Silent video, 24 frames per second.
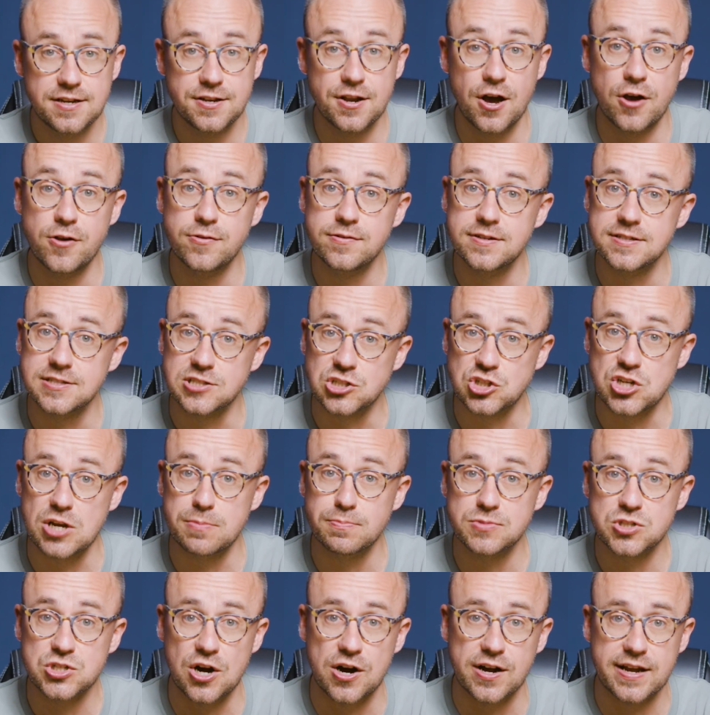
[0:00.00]
known as
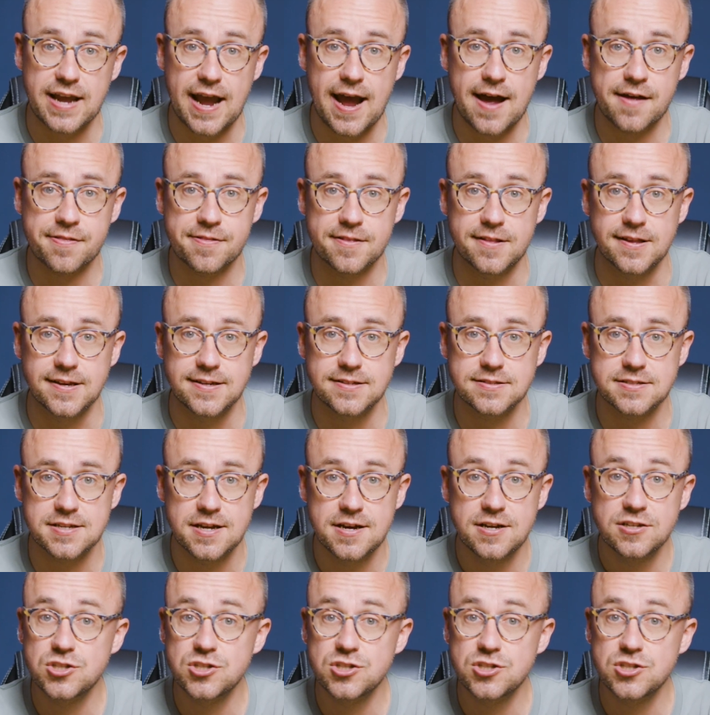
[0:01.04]
Gymshark athletes,